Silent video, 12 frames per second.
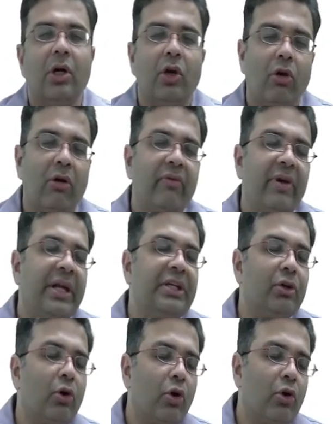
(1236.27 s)
lot of
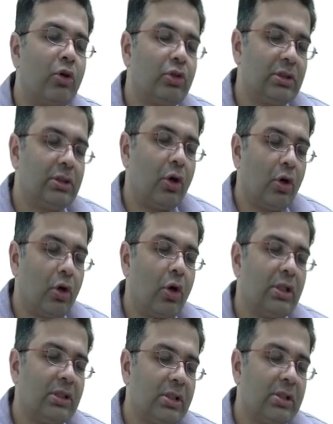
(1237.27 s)
radiation onco
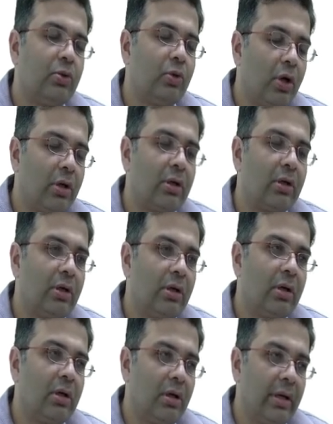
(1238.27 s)
oncologists do not
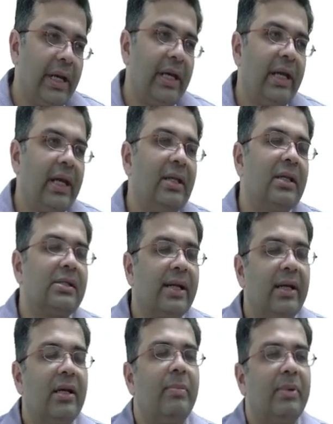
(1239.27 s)
uh, radiate the
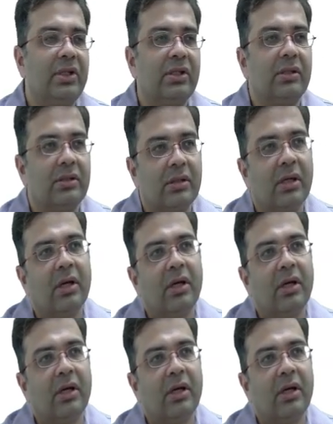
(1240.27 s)
stented patients